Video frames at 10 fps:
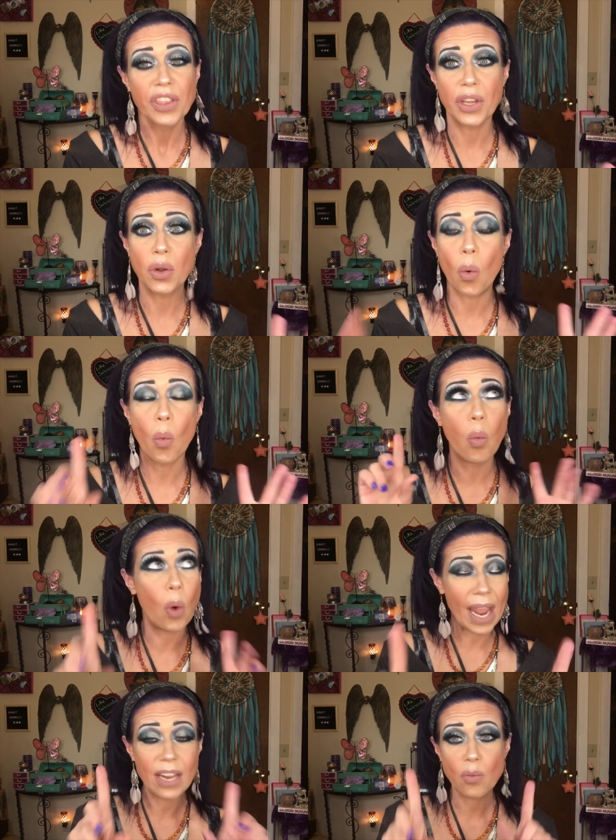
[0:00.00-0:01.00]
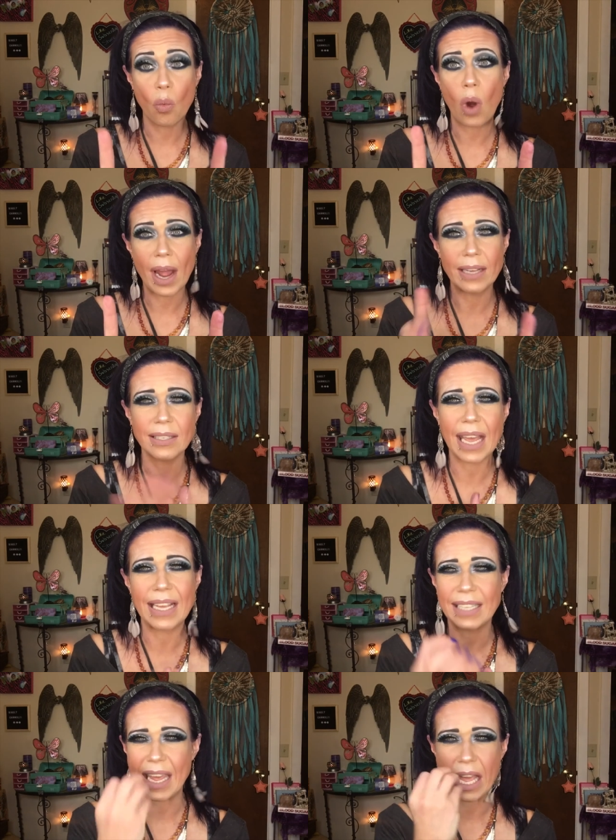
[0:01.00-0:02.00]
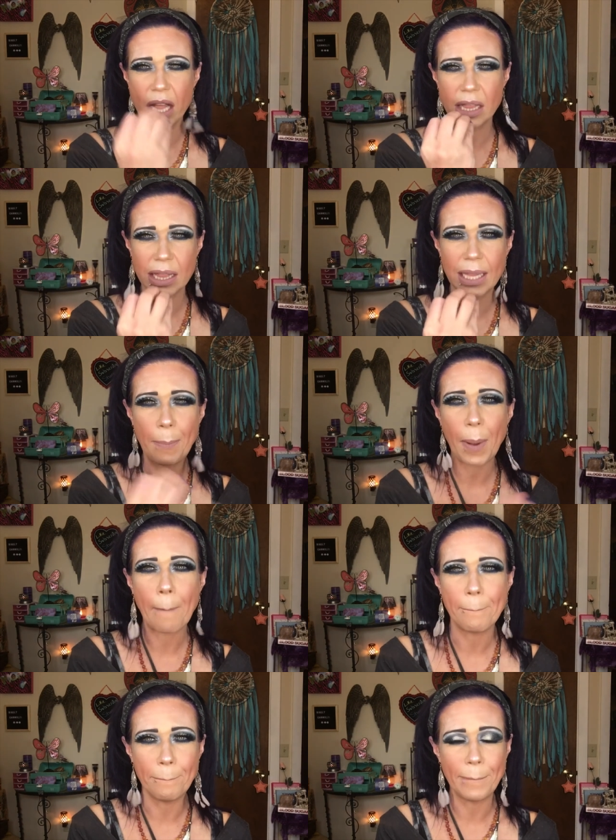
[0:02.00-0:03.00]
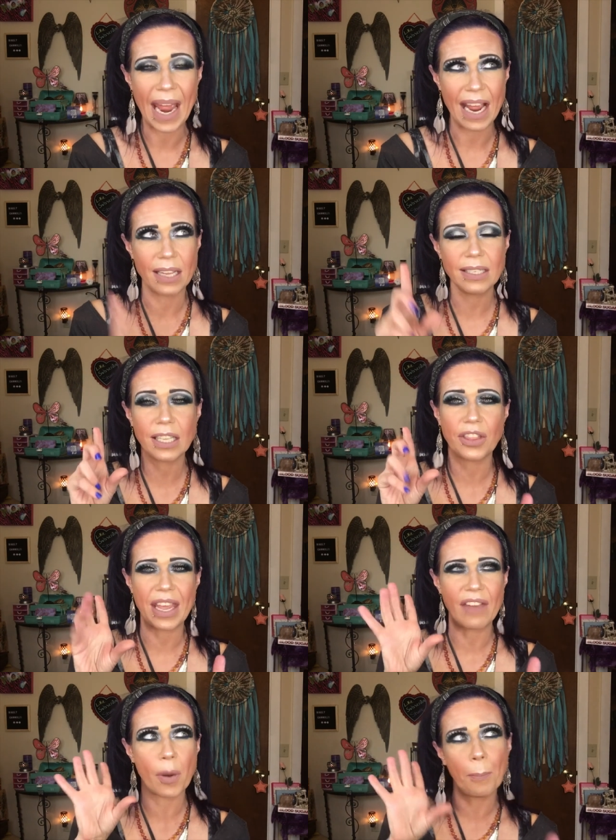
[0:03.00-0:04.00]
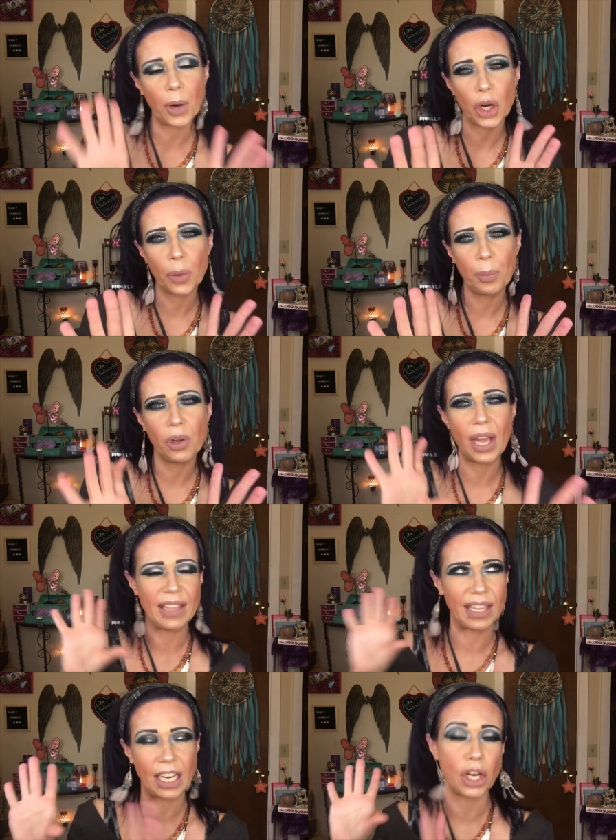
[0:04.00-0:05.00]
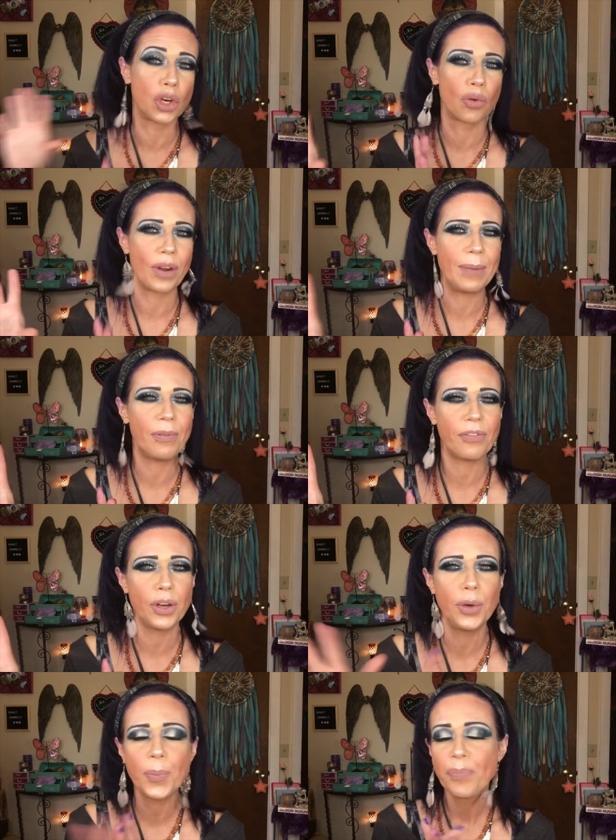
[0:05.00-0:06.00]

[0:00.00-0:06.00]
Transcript: The Wet n Wild has a lip mask. They have a purple and like a grapefruit.